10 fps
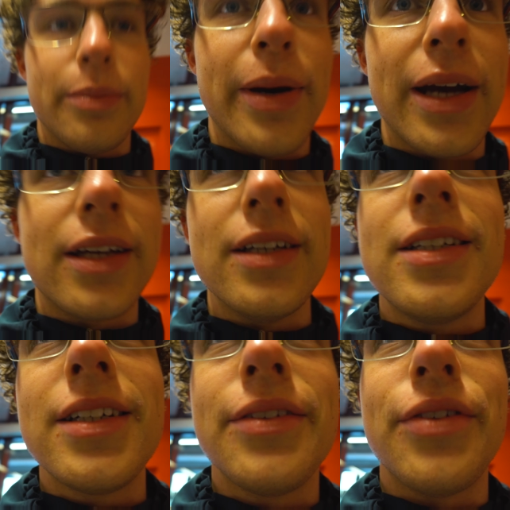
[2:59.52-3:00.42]

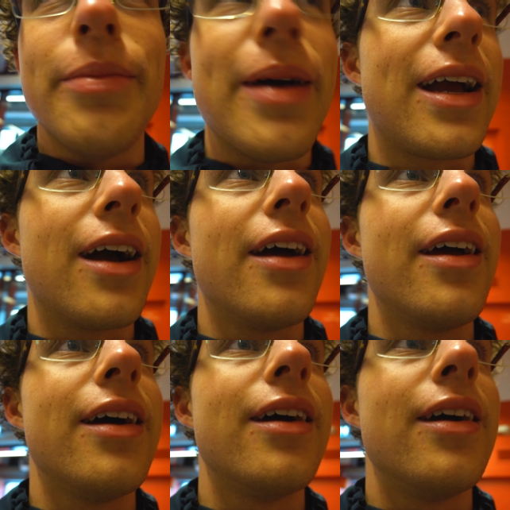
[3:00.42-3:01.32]
package for Bat Guy.
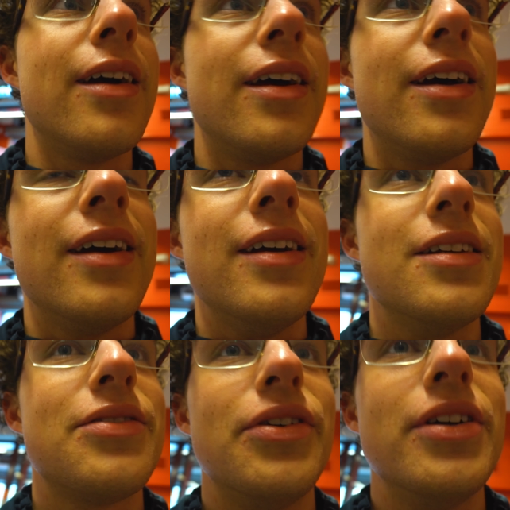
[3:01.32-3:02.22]

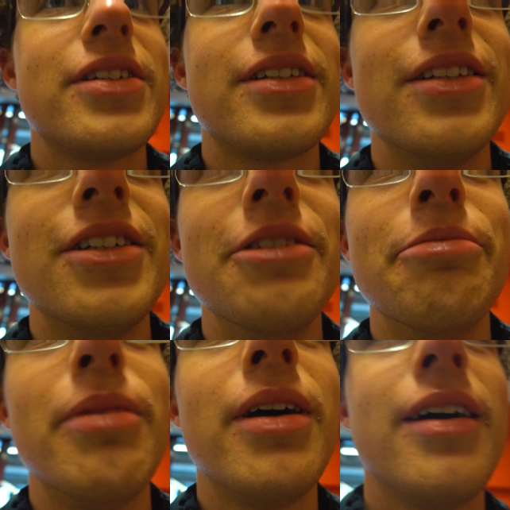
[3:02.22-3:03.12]
His first
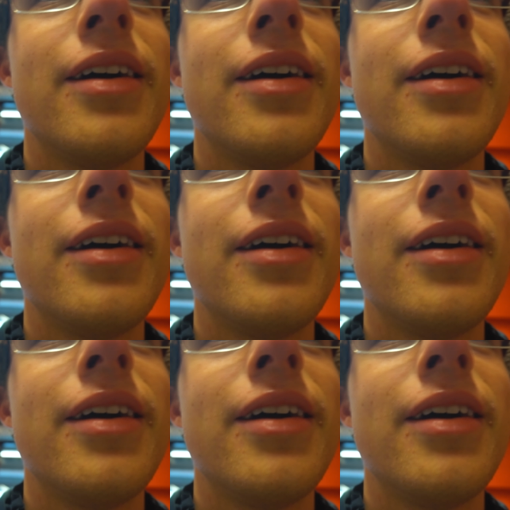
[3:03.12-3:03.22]
gym